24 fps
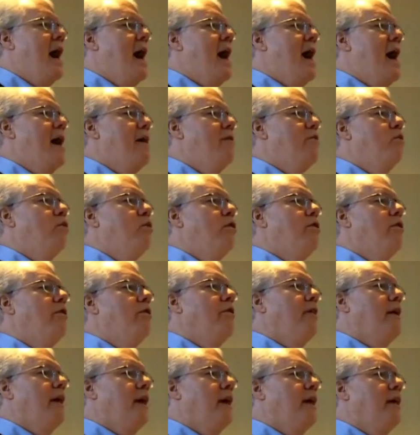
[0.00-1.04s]
I
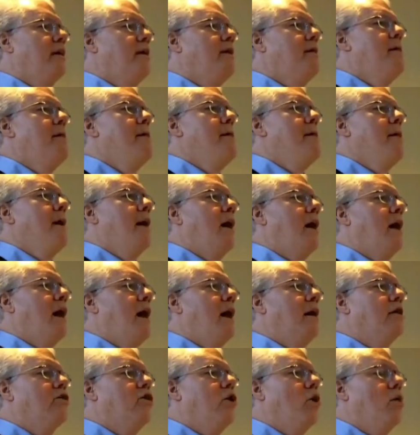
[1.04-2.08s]
will then
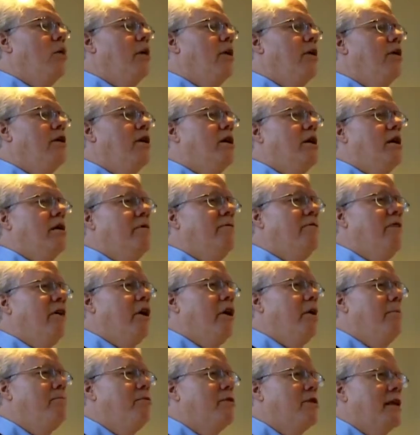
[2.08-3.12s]
go into
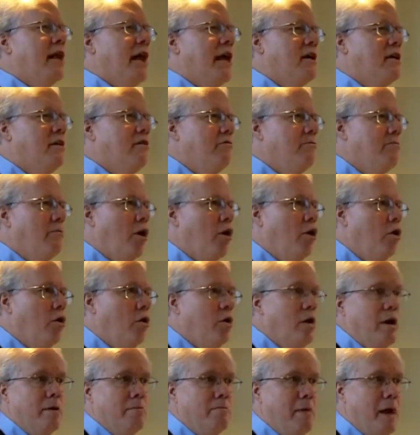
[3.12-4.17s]
very protective
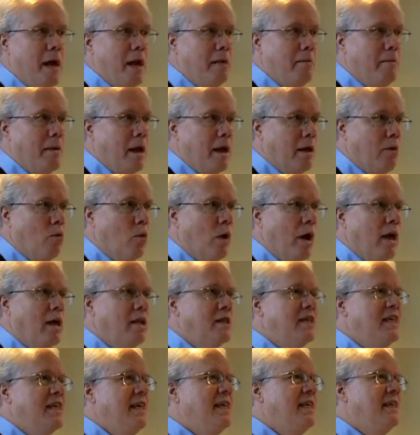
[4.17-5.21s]
mode in many, many
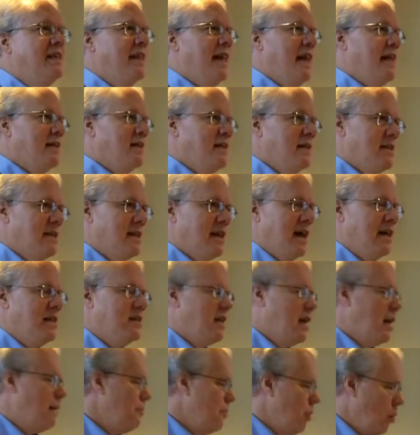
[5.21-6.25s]
ways in that
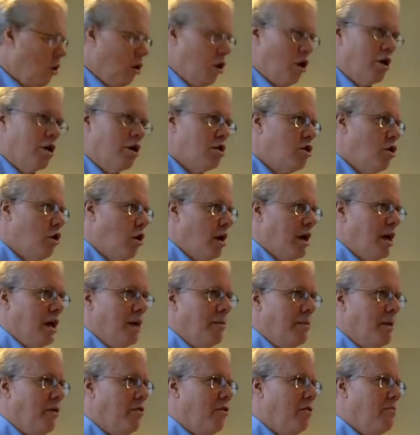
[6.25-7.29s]
discussion. I'm no longer
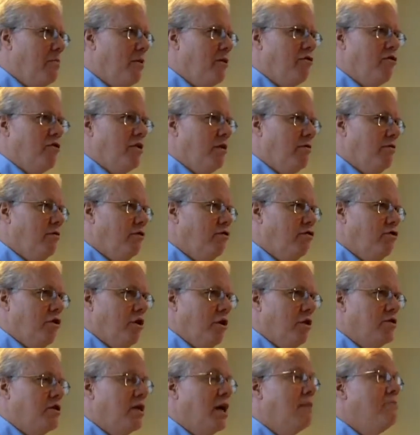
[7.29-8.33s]
talking about the mission of the
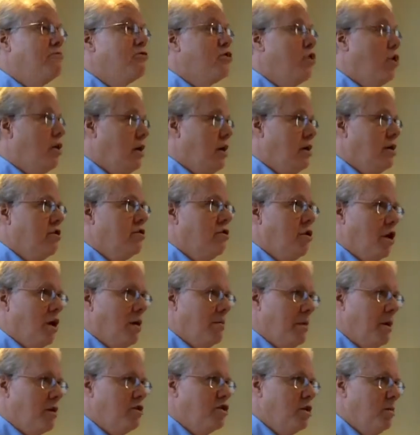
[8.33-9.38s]
church. I'm starting to
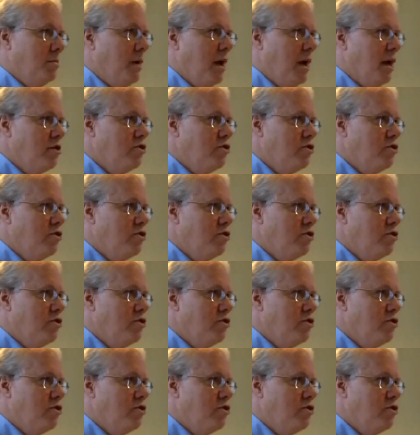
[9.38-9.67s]
talk about Jim